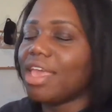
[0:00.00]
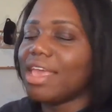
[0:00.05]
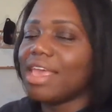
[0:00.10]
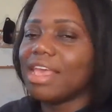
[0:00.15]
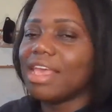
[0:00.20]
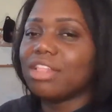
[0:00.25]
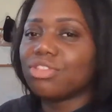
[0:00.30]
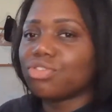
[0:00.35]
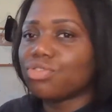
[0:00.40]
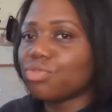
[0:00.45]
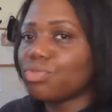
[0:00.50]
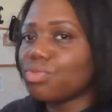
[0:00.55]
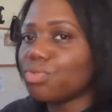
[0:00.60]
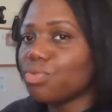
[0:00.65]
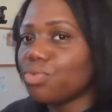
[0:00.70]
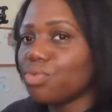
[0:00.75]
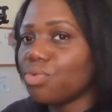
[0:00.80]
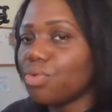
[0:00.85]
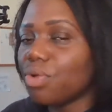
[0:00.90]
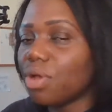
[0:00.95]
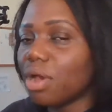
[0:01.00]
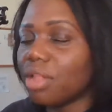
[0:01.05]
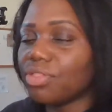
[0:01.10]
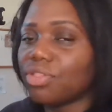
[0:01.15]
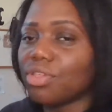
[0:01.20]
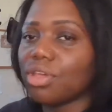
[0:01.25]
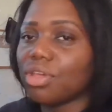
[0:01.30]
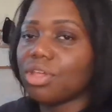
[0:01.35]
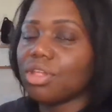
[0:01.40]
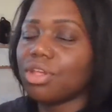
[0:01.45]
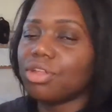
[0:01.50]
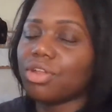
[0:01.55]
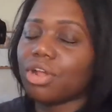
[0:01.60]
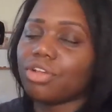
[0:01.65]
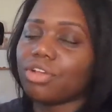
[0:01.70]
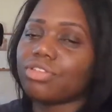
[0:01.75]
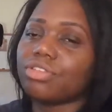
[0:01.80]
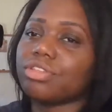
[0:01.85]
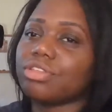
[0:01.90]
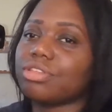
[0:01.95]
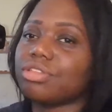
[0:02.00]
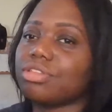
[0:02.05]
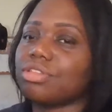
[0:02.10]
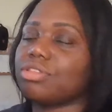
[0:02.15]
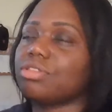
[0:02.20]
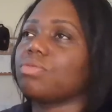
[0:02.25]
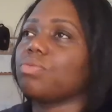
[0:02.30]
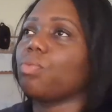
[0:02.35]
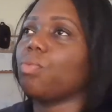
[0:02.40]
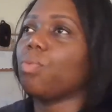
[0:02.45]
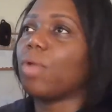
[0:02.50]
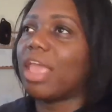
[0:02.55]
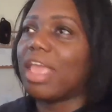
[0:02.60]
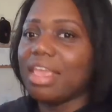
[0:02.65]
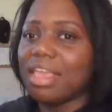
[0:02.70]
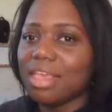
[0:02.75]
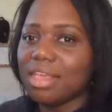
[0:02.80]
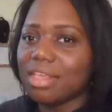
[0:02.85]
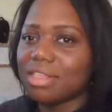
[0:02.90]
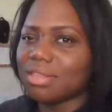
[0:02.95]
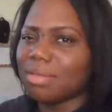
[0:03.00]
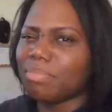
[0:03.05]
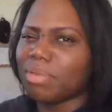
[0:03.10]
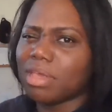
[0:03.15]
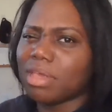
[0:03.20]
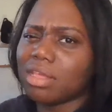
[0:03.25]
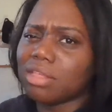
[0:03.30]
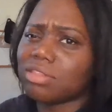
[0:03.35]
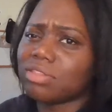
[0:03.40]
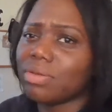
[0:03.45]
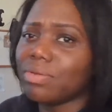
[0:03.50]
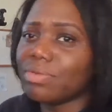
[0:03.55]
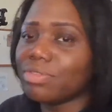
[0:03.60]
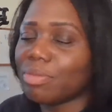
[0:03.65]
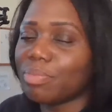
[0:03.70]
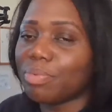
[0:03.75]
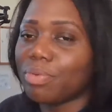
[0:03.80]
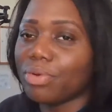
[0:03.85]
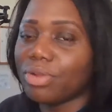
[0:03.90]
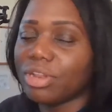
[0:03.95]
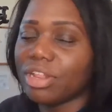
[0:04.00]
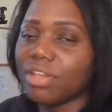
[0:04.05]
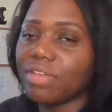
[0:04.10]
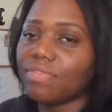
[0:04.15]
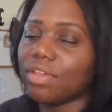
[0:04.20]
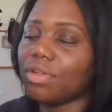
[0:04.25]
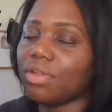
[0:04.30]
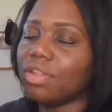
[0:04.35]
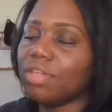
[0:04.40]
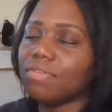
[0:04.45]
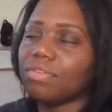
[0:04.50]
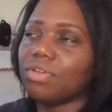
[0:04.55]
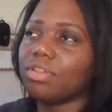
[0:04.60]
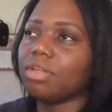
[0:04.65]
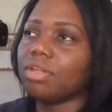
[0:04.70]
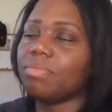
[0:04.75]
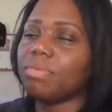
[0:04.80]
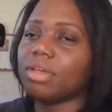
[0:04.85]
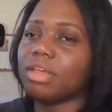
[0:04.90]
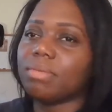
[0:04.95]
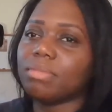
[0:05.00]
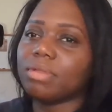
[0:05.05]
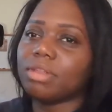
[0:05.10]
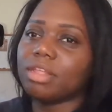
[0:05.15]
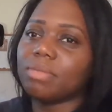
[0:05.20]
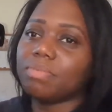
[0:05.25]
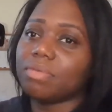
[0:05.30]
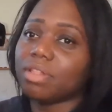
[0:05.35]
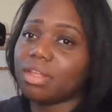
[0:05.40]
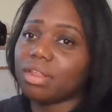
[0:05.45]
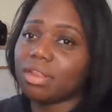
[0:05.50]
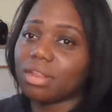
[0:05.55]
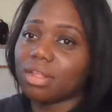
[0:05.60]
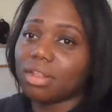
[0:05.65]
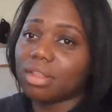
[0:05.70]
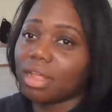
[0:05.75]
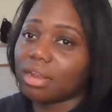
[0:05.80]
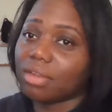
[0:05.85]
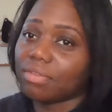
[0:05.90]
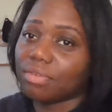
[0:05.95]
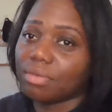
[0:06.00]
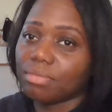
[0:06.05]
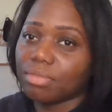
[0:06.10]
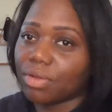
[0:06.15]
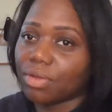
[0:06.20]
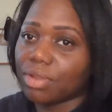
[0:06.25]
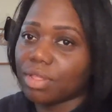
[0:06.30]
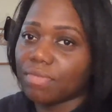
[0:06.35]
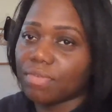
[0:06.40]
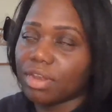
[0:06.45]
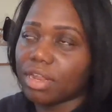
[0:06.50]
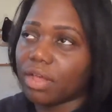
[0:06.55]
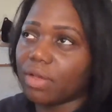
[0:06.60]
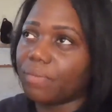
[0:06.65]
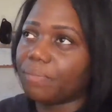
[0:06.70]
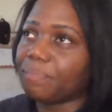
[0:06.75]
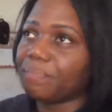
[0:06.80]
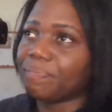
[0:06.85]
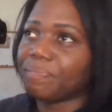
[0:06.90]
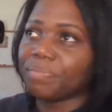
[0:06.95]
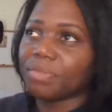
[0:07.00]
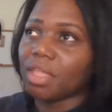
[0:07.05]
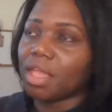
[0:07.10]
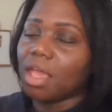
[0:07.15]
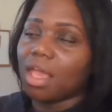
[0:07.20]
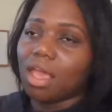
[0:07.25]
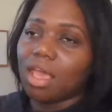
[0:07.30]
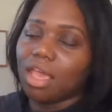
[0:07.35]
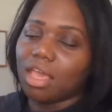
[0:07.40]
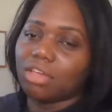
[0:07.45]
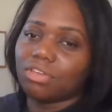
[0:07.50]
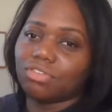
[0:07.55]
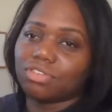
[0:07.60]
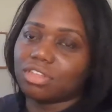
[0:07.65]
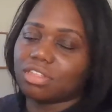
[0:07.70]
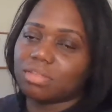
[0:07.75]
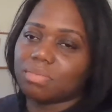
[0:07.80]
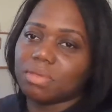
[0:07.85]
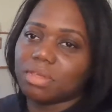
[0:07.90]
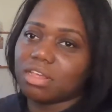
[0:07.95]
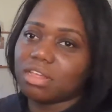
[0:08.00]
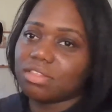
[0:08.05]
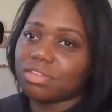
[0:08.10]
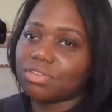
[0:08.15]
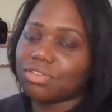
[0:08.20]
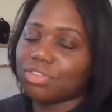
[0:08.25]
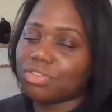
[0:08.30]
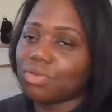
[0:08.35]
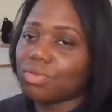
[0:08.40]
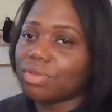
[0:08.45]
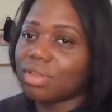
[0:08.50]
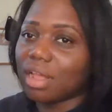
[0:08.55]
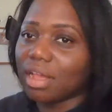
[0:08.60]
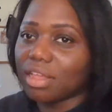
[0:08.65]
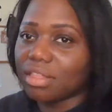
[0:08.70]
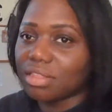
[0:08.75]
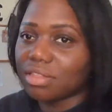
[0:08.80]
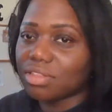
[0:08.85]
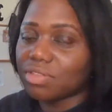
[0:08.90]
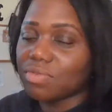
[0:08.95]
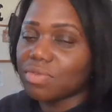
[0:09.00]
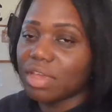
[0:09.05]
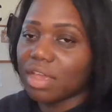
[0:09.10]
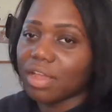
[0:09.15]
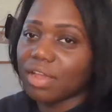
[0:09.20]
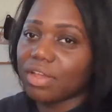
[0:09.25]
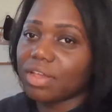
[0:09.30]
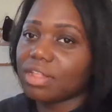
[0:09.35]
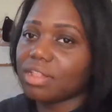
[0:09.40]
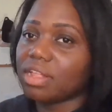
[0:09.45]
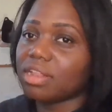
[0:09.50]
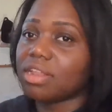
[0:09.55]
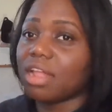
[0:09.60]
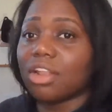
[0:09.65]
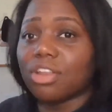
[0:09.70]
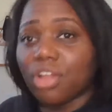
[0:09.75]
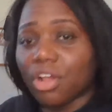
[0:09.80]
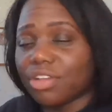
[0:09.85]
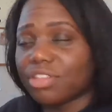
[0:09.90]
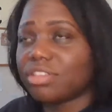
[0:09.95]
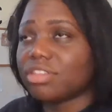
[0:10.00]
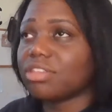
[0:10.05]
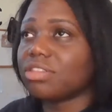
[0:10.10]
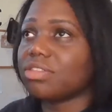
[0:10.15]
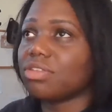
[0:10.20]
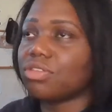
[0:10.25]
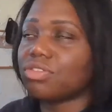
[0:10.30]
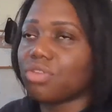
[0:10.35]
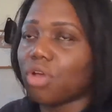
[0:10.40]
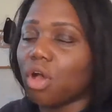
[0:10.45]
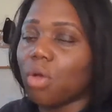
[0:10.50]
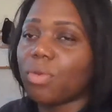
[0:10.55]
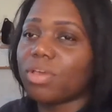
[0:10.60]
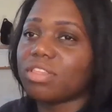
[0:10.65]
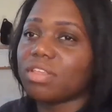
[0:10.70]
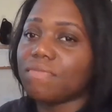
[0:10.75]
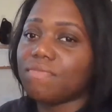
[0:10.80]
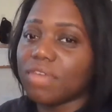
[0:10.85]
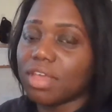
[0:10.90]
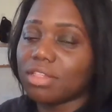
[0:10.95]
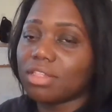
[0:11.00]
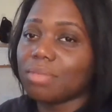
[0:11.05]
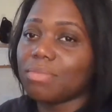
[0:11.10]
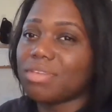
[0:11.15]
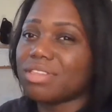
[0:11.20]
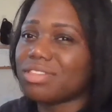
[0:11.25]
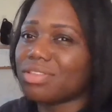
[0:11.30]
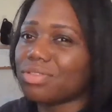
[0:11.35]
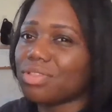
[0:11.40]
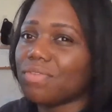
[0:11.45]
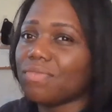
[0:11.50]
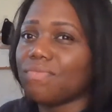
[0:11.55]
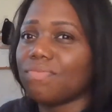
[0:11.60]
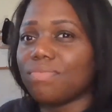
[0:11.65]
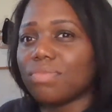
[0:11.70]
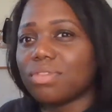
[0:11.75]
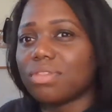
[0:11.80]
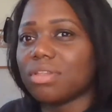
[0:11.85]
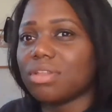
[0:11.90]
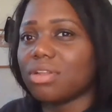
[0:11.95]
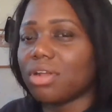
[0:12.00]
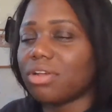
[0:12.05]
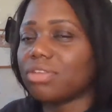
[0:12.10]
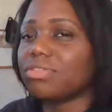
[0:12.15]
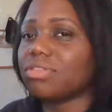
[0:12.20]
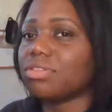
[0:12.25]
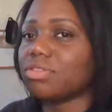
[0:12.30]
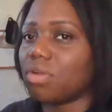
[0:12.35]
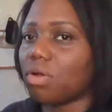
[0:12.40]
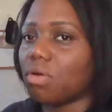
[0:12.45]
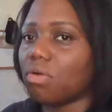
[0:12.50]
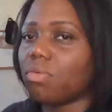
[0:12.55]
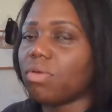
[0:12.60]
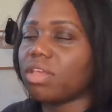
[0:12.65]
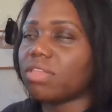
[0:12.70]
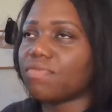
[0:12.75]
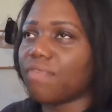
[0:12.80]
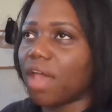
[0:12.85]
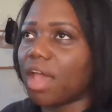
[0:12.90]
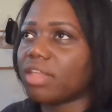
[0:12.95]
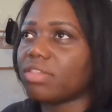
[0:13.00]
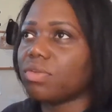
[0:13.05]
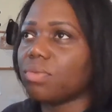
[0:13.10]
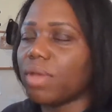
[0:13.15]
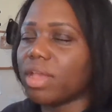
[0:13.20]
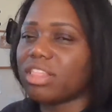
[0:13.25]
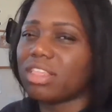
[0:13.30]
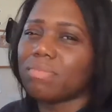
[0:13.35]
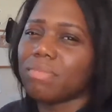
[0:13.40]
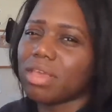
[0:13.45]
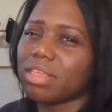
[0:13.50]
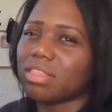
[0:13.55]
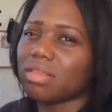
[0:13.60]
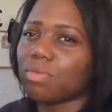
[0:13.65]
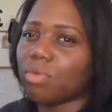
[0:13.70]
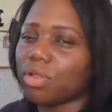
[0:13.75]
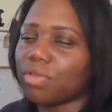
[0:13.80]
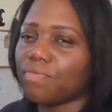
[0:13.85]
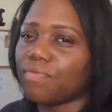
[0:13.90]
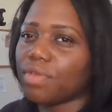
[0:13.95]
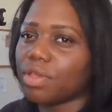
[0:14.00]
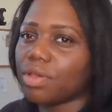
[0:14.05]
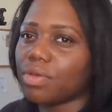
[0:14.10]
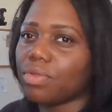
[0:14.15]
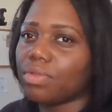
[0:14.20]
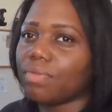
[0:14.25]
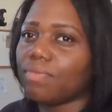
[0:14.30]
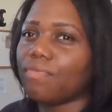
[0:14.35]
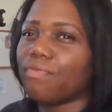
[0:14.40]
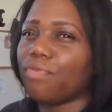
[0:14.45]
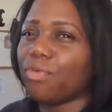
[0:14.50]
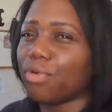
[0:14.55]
into the narcissist ways and being so supportive. They don't even know they're being manipulated. A lot of them don't even know. It's just because they're so nice and so caring, and the narcissist is always a victim, and so the narcissist always finds a way to make someone feel